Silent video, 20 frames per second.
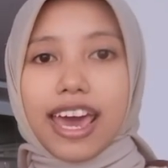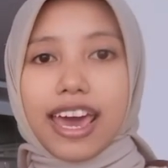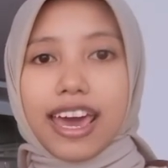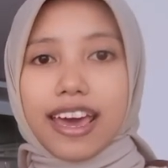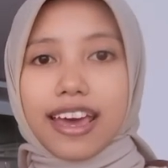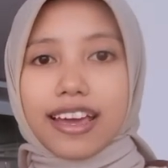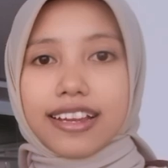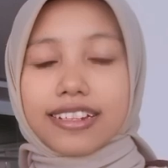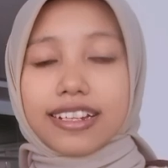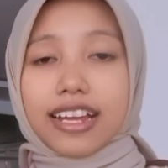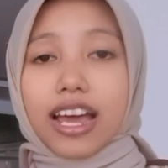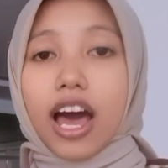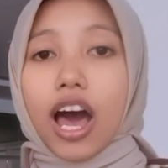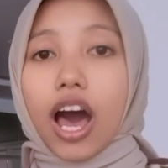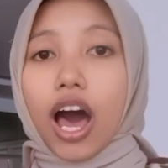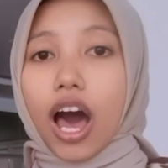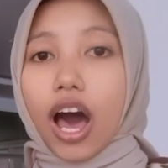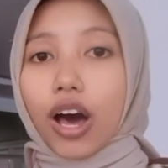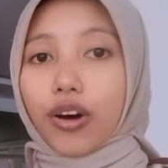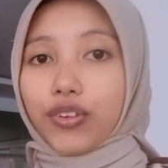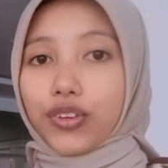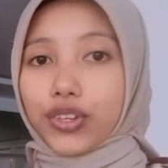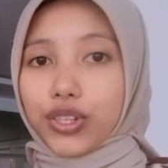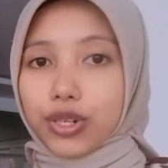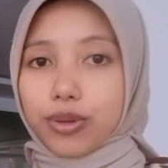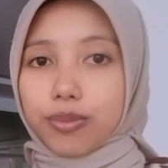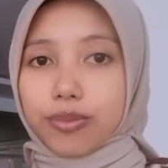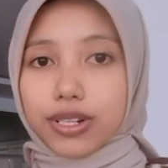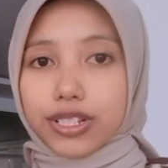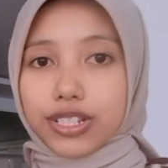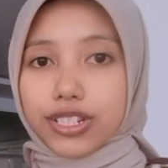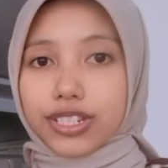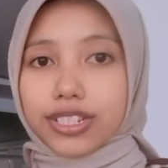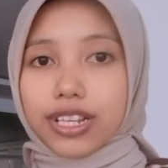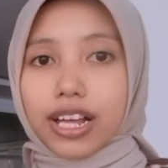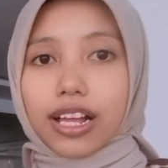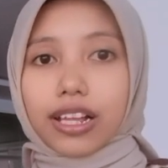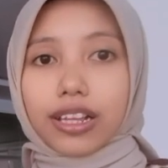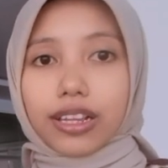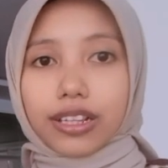and how
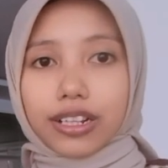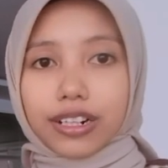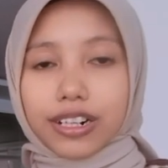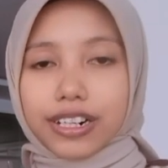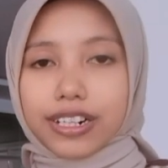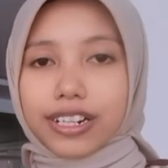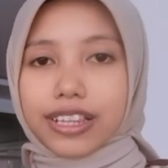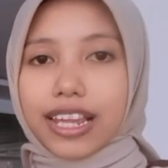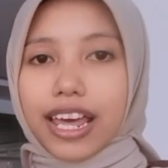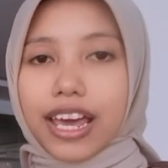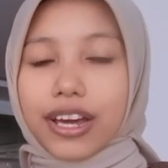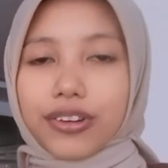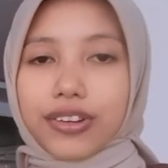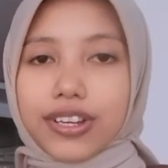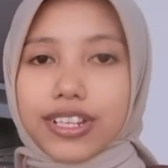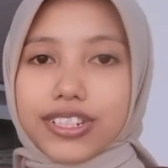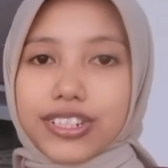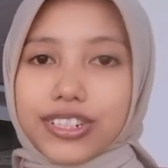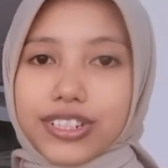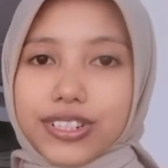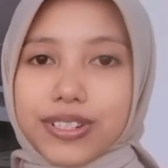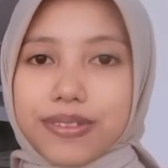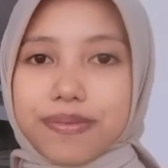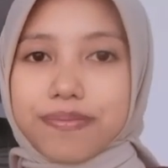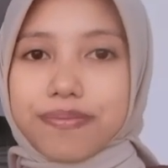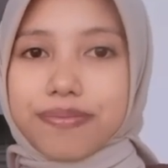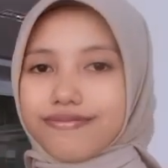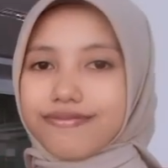humans learn language.